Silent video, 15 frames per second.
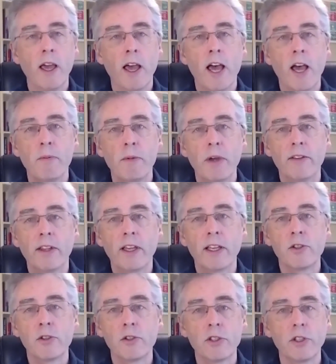And
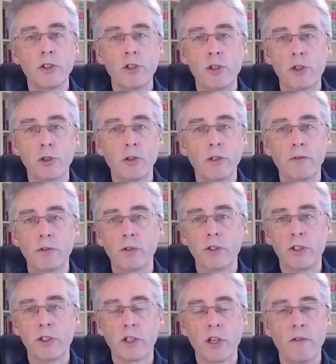that's just a joyful
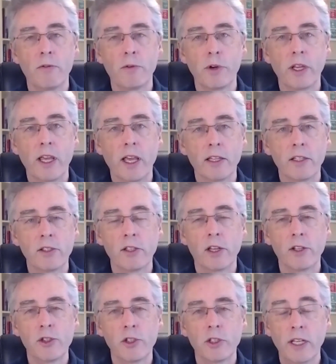discovery and
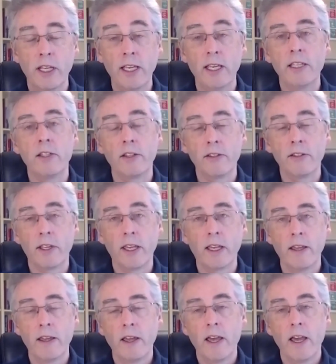such an easy thing
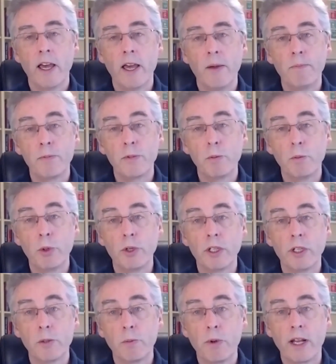to put
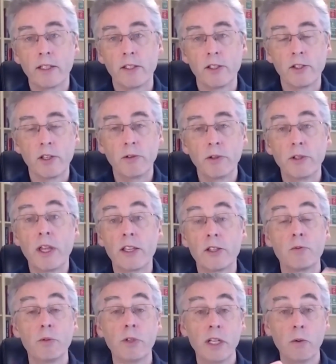into practice. So
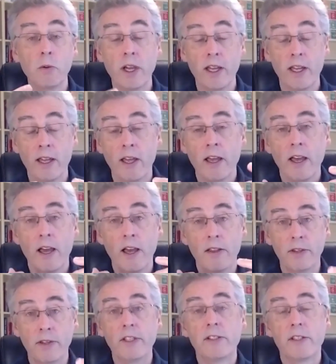that's really where
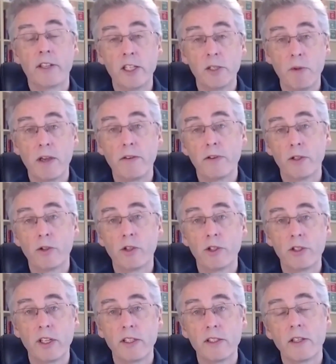these days my
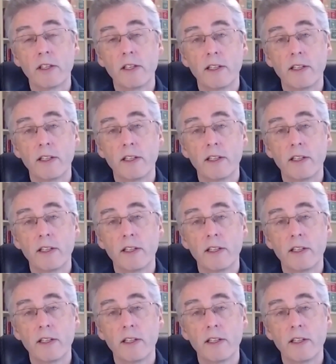focus is.